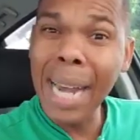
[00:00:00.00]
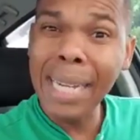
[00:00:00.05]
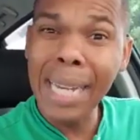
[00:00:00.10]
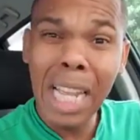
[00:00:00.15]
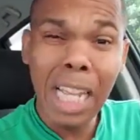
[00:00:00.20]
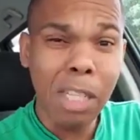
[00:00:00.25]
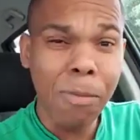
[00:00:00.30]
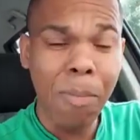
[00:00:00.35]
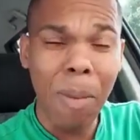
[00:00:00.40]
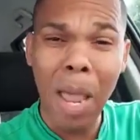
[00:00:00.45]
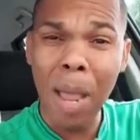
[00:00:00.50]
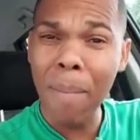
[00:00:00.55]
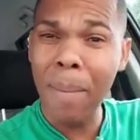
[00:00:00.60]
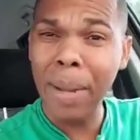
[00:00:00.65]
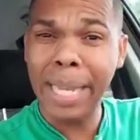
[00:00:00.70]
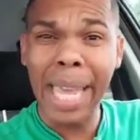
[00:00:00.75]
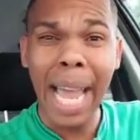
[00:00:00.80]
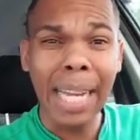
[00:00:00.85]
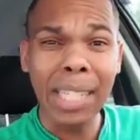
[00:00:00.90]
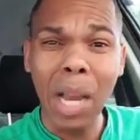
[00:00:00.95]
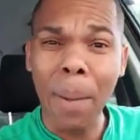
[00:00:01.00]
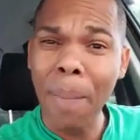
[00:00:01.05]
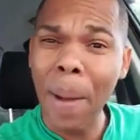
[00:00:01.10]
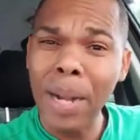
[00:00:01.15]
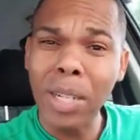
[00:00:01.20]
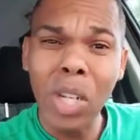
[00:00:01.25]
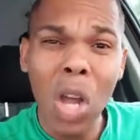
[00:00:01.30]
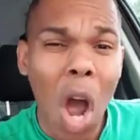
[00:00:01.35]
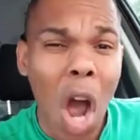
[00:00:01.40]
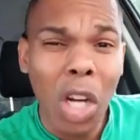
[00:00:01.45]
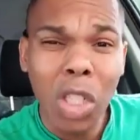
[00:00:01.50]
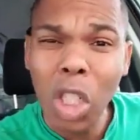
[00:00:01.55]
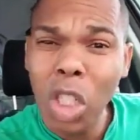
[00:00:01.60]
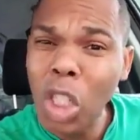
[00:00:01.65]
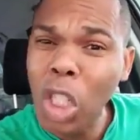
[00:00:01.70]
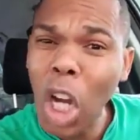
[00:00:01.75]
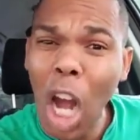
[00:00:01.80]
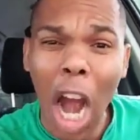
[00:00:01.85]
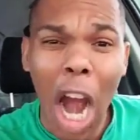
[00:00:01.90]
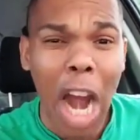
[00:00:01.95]
and these people get up and go
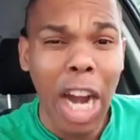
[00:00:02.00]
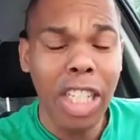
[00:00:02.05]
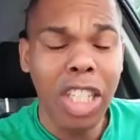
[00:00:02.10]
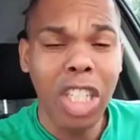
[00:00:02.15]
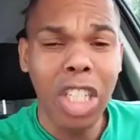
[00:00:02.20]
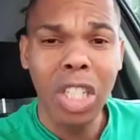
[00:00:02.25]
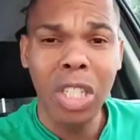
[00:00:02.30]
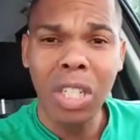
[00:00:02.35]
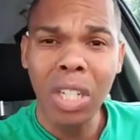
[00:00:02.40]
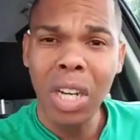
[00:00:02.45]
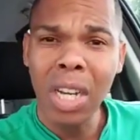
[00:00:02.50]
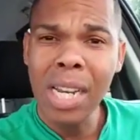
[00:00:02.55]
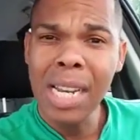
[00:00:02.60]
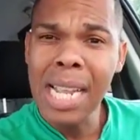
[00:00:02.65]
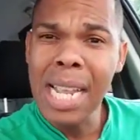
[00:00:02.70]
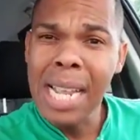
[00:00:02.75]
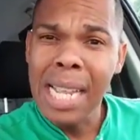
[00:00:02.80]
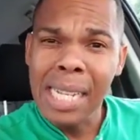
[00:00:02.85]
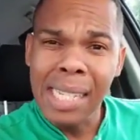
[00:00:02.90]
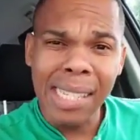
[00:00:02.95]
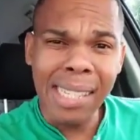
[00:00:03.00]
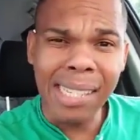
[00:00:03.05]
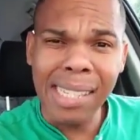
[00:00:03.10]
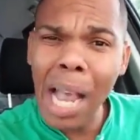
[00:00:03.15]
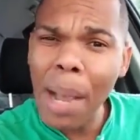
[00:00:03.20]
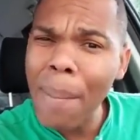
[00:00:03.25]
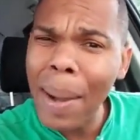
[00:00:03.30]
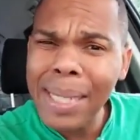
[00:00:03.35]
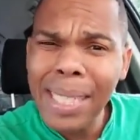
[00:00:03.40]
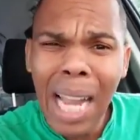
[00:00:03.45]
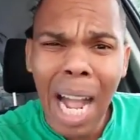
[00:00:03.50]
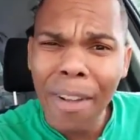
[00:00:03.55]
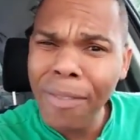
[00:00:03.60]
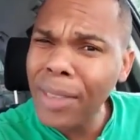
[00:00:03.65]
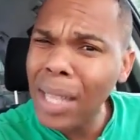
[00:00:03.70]
to church Sabbath